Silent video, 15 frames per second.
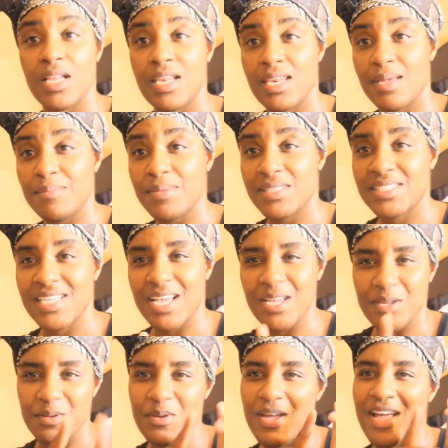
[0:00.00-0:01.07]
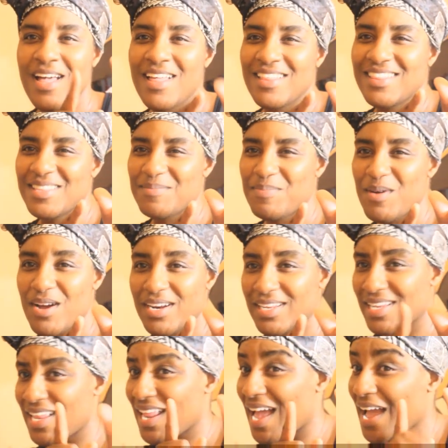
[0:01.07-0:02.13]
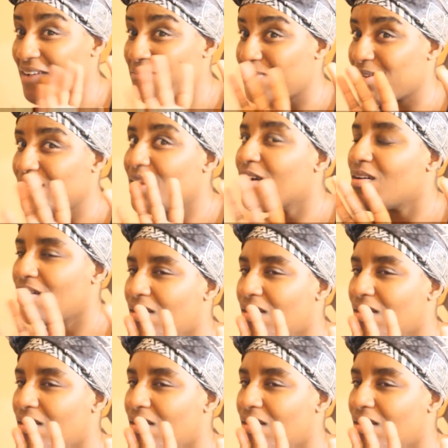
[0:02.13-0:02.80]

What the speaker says: Let me tell you the product that I have been